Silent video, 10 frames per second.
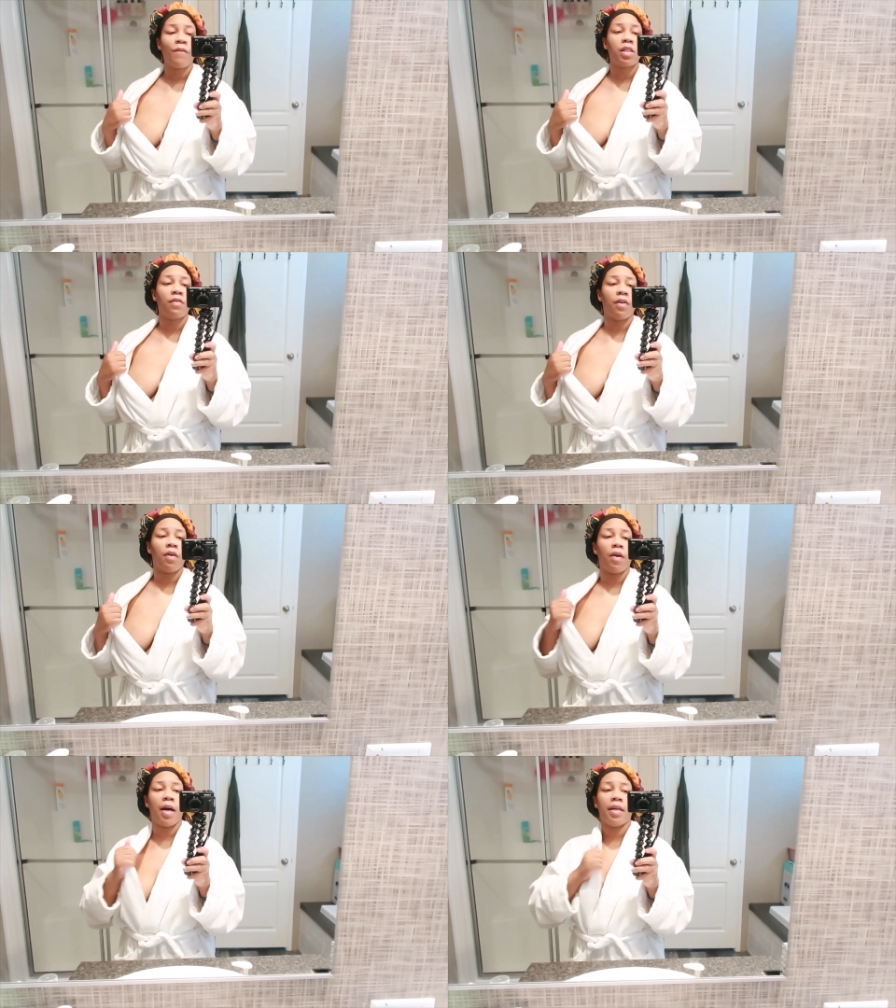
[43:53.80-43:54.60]
First of
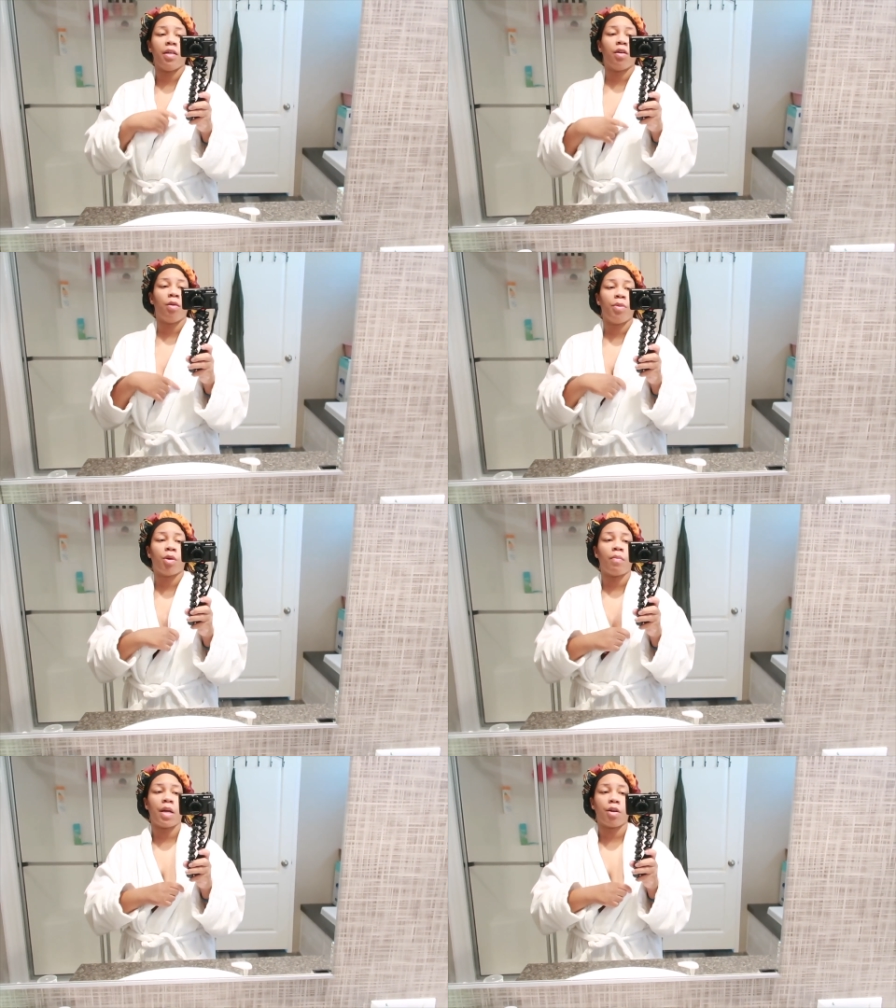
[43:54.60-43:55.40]
all, I need to go put
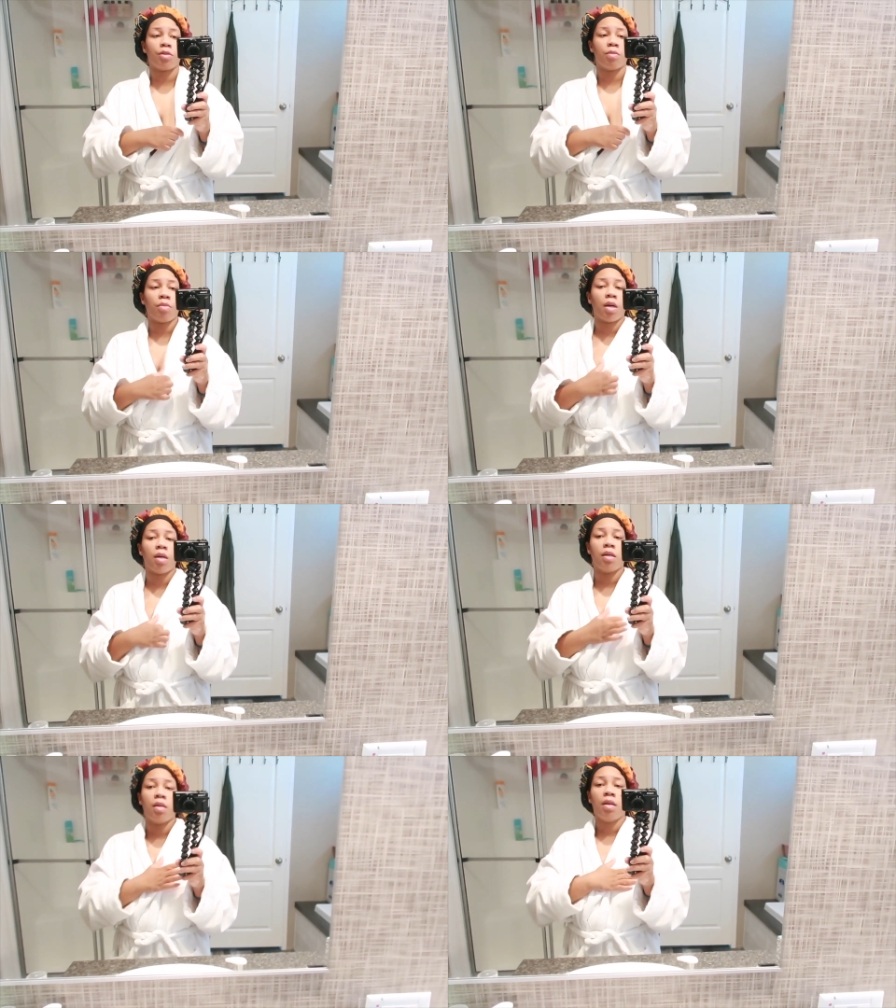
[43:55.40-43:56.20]
on my nursing bra
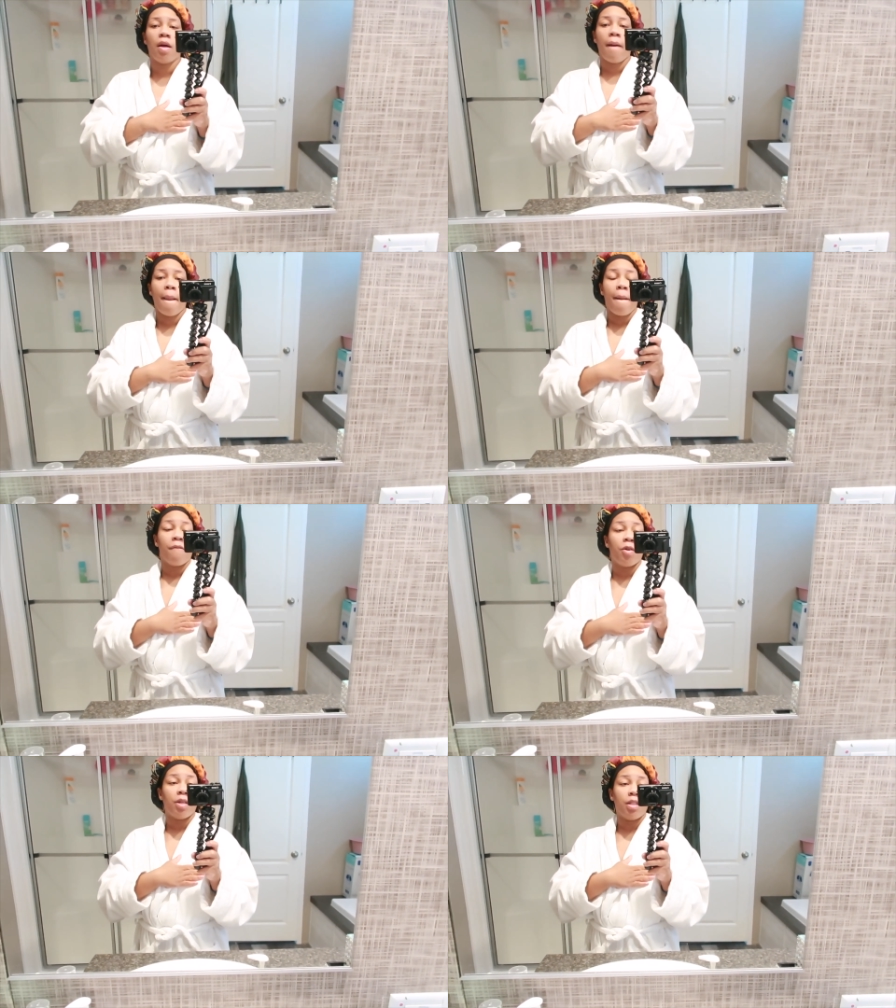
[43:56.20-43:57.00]

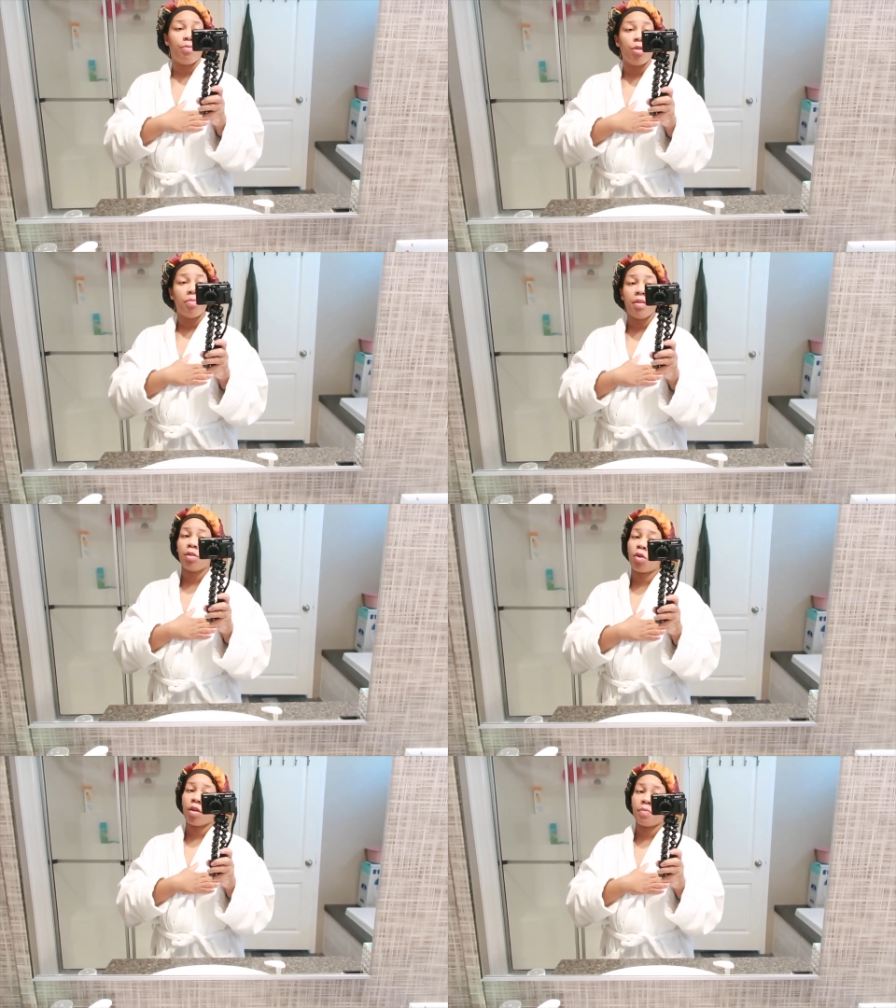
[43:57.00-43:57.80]
before these boobies
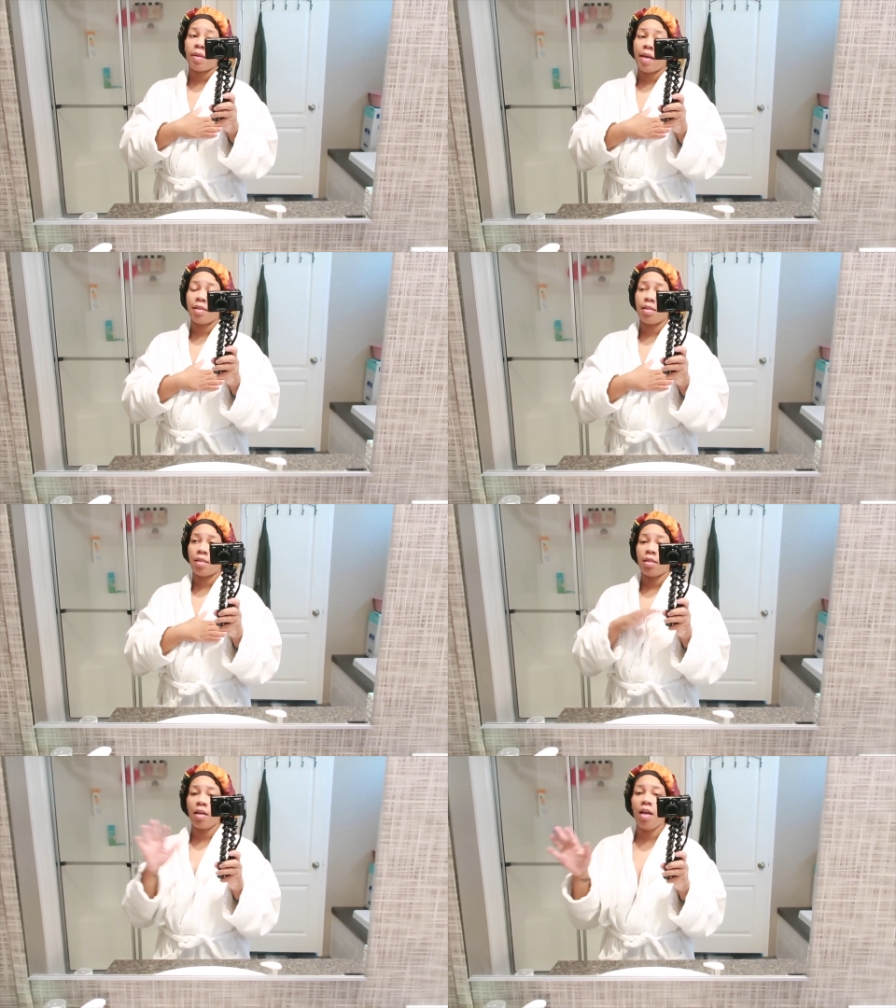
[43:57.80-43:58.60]
start
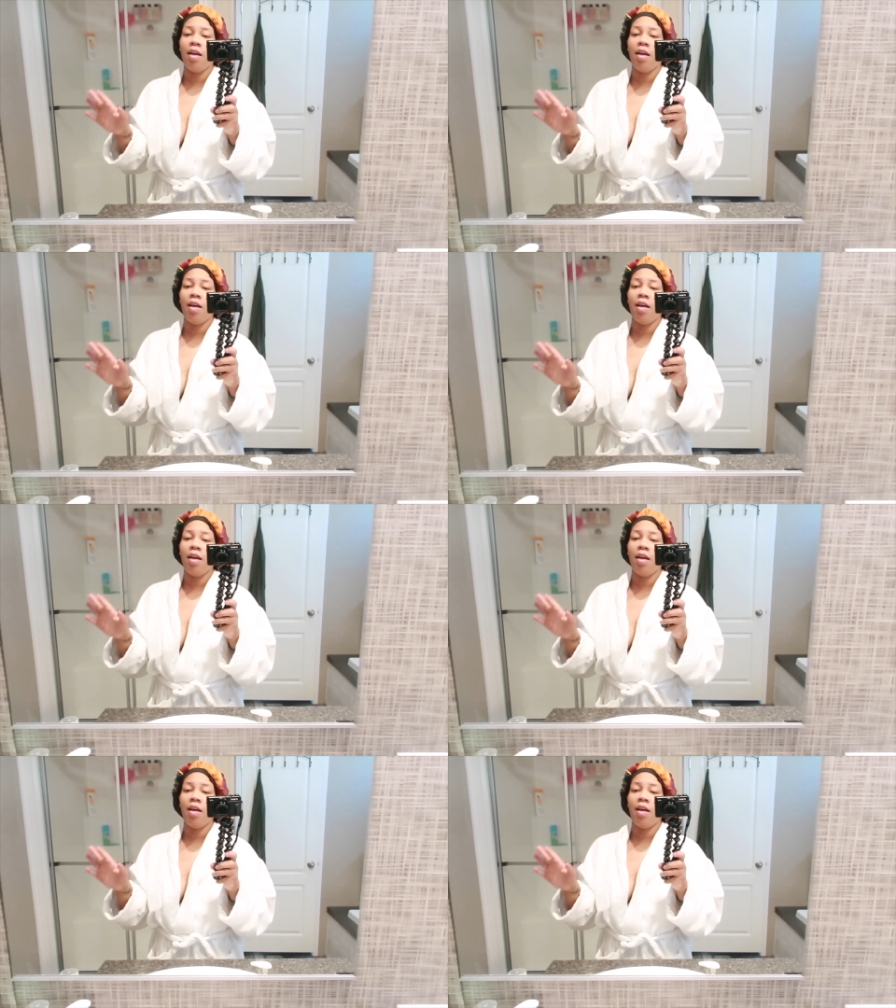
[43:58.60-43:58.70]
splashing.